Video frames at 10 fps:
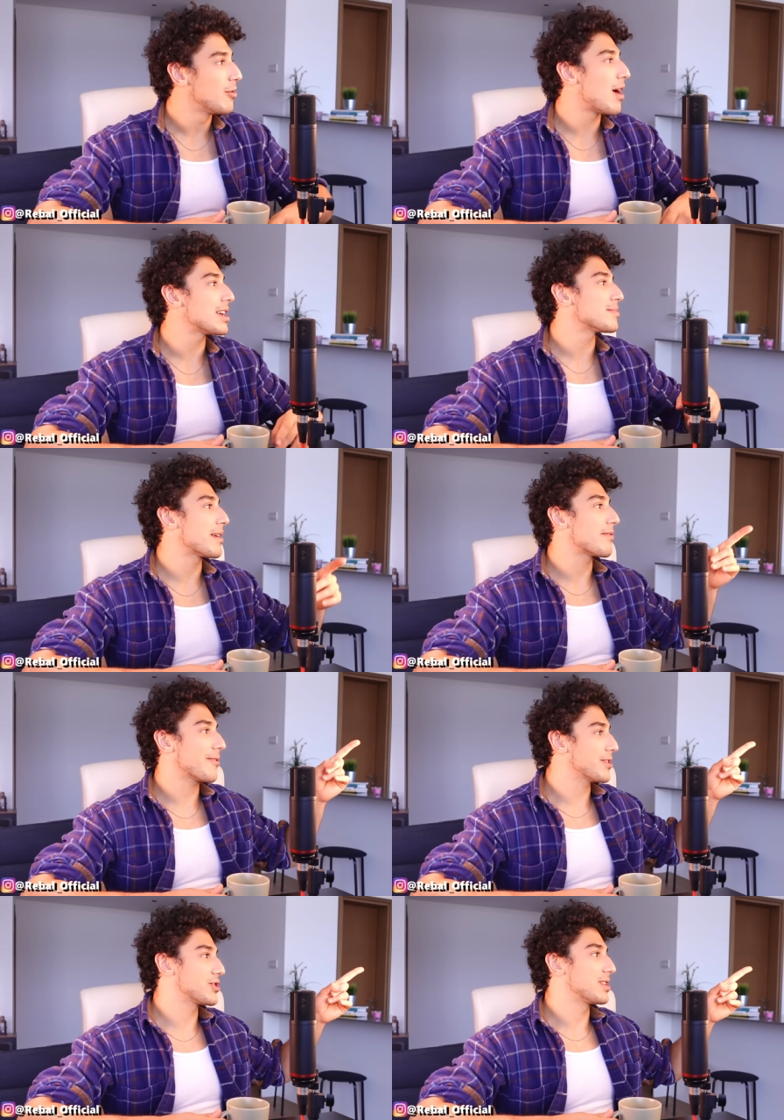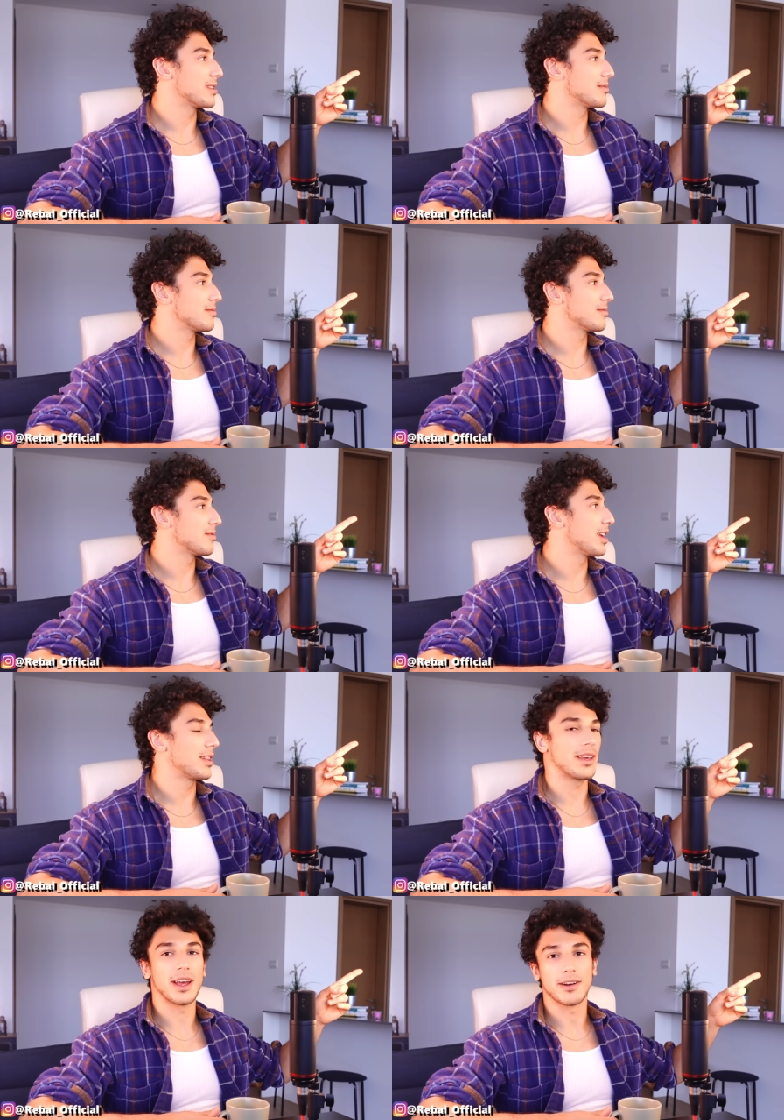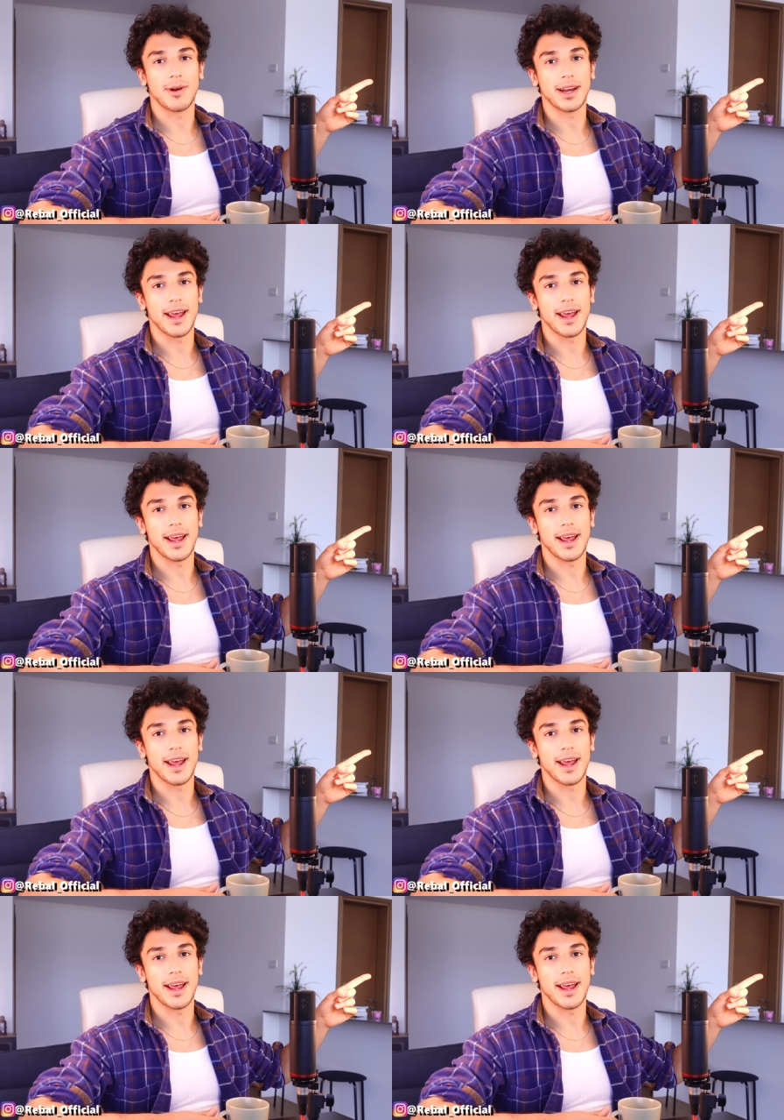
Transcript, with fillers: Why is my fridge in in the air right